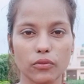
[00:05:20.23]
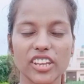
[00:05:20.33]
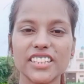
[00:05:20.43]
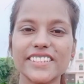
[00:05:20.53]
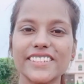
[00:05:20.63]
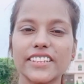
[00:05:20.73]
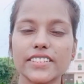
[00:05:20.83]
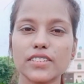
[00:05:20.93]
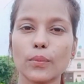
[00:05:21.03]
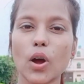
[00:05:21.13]
whether it
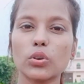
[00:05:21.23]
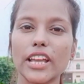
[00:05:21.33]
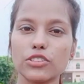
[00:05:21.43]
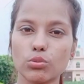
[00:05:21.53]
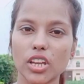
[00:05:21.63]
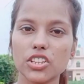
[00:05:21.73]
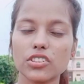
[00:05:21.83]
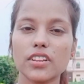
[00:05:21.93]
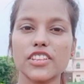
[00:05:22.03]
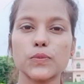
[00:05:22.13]
is about
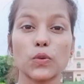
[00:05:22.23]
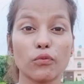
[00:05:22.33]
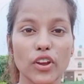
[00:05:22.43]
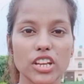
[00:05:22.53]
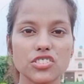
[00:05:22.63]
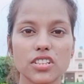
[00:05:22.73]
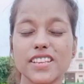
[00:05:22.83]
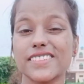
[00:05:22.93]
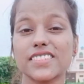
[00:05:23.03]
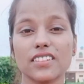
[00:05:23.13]
education, his profession,
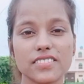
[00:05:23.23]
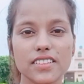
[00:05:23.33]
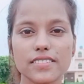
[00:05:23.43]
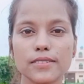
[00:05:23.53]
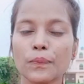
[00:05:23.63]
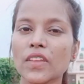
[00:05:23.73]
his success,